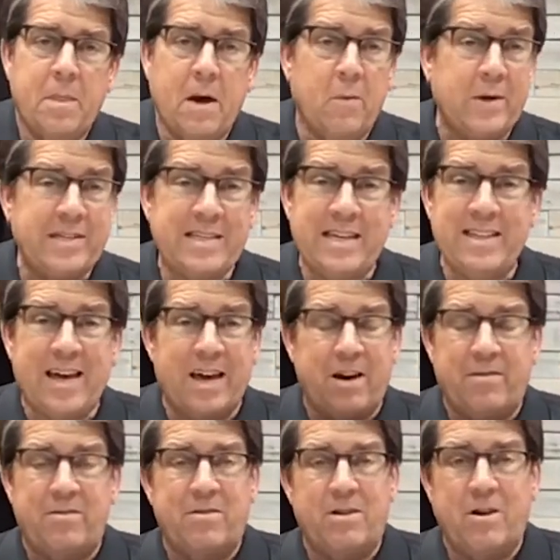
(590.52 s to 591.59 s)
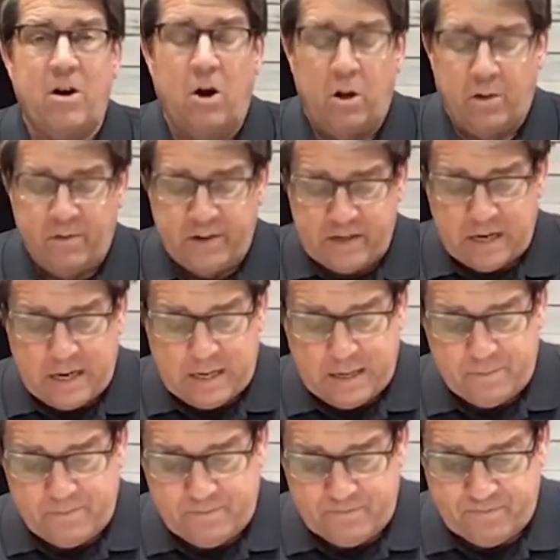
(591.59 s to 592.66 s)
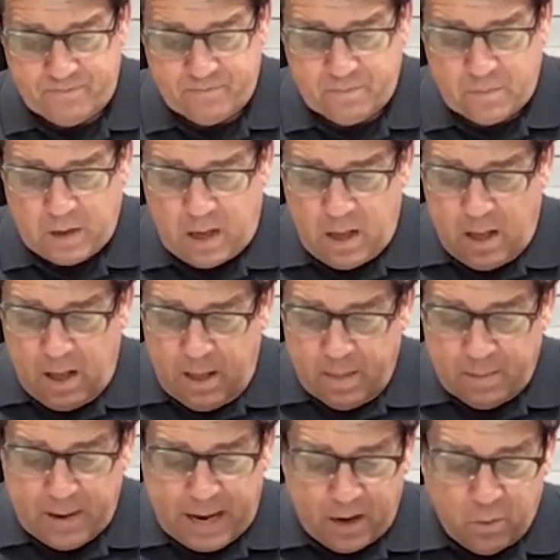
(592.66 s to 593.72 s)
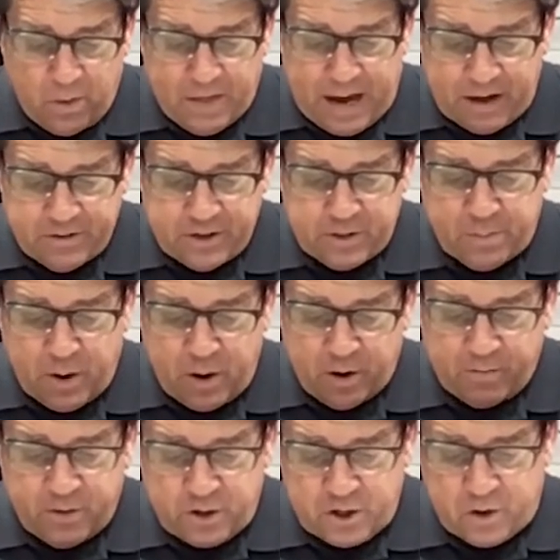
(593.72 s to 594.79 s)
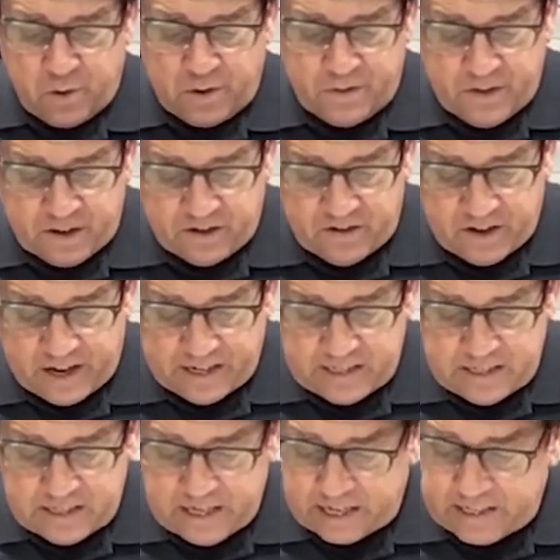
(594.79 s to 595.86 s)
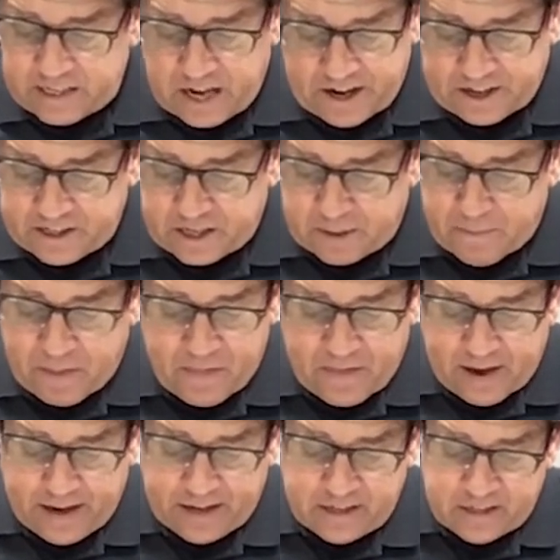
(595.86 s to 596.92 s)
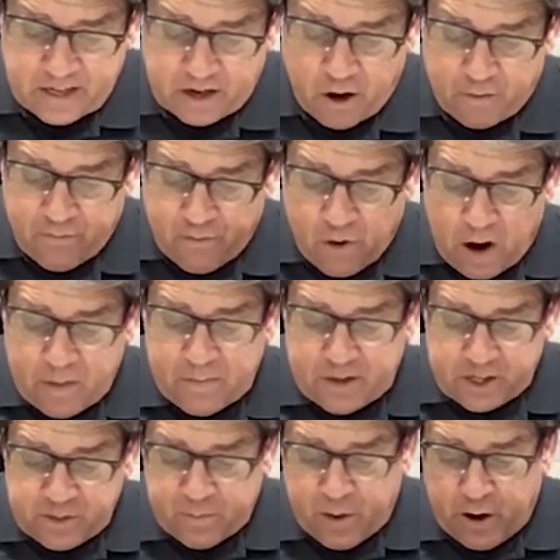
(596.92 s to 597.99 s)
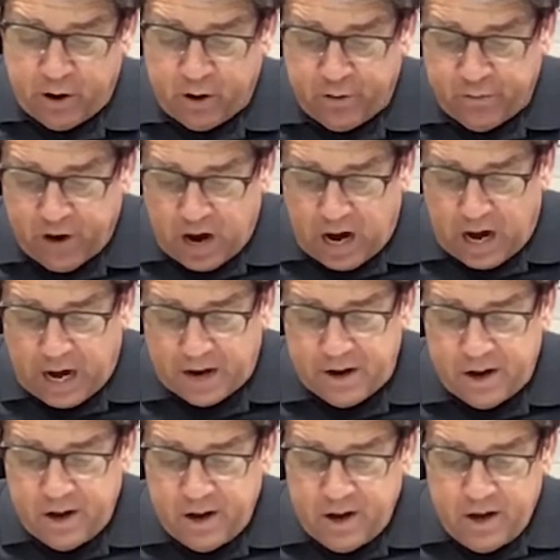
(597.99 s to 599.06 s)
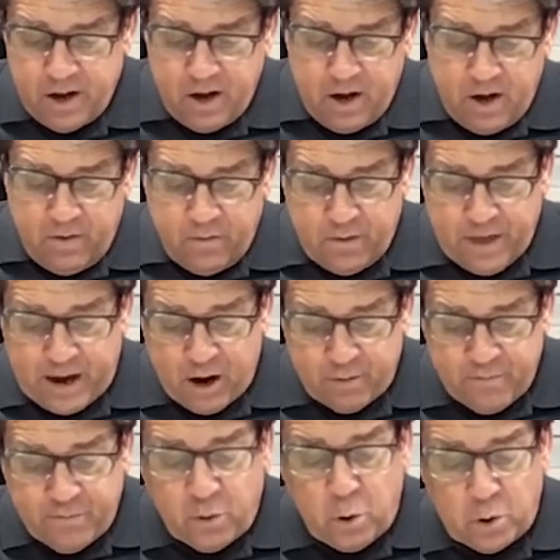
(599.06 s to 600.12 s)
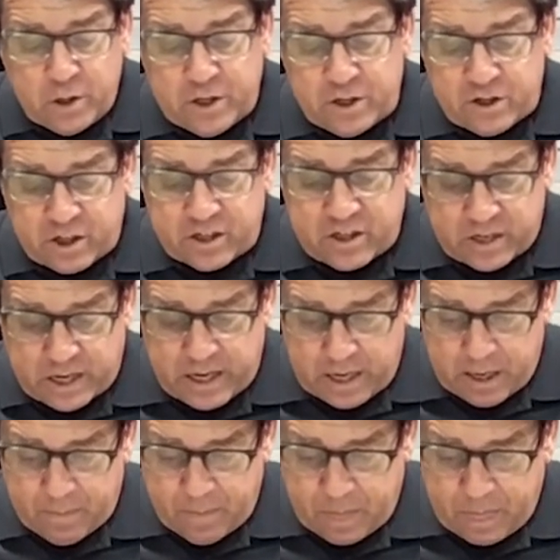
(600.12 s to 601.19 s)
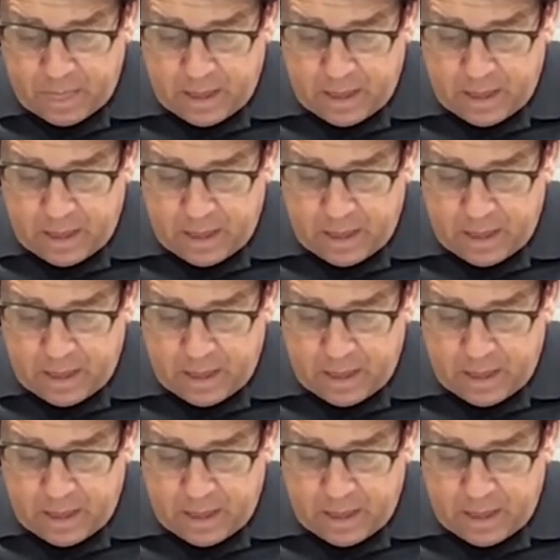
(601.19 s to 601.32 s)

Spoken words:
And we see that all the time. The man without the Spirit, 1 Corinthians says, does not accept the things that are from the Spirit of God, for they are foolishness to him.